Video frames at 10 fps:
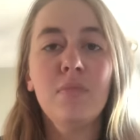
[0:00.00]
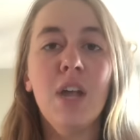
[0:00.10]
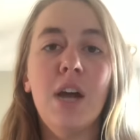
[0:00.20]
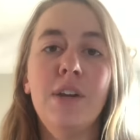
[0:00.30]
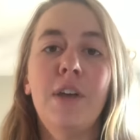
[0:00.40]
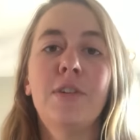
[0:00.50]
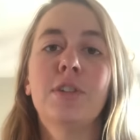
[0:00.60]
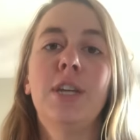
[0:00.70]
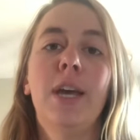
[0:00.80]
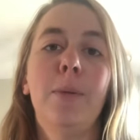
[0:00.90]
Another
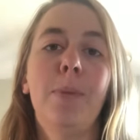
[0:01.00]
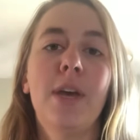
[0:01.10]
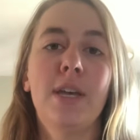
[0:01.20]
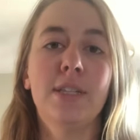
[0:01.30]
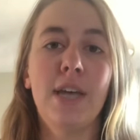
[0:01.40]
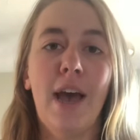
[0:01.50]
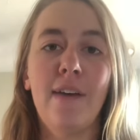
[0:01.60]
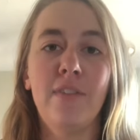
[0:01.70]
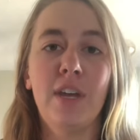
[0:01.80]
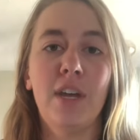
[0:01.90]
tip is
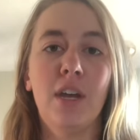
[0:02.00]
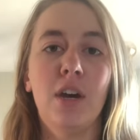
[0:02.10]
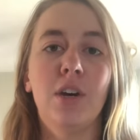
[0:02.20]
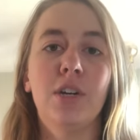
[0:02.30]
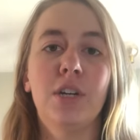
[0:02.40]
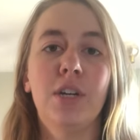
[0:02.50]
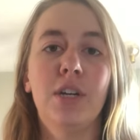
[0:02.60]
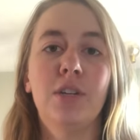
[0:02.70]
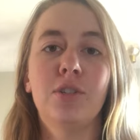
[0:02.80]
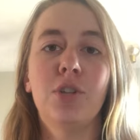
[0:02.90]
having a
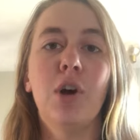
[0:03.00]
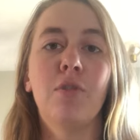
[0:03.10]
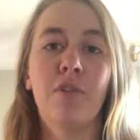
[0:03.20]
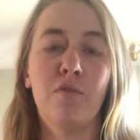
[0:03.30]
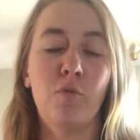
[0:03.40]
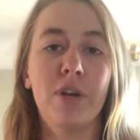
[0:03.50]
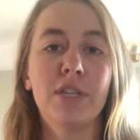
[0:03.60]
good tone of voice.